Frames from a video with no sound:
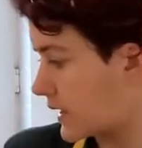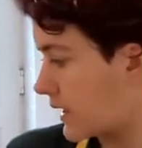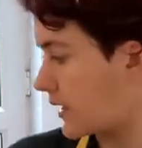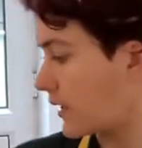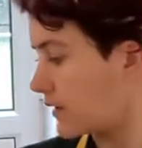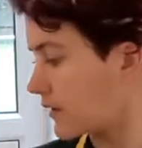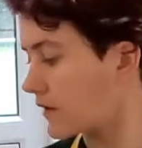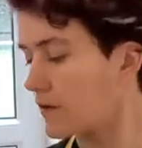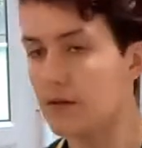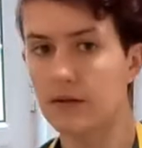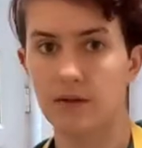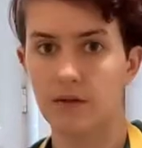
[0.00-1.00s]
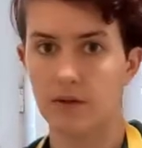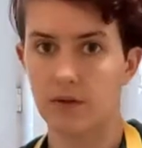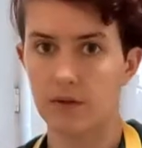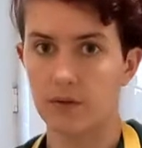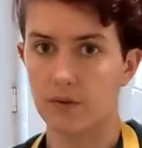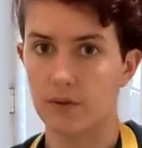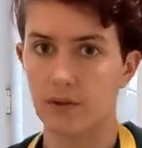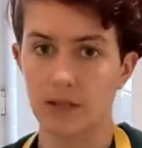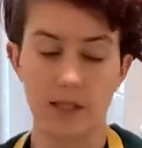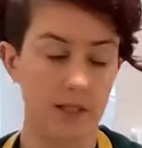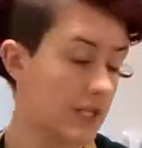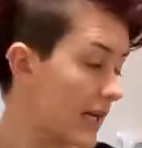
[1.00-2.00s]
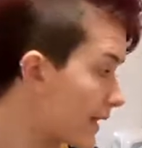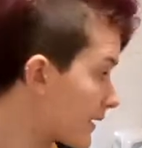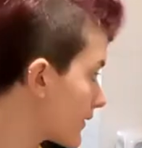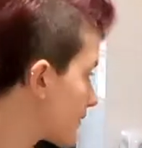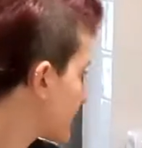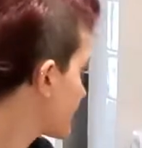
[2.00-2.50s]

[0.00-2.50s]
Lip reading: a whole large egg.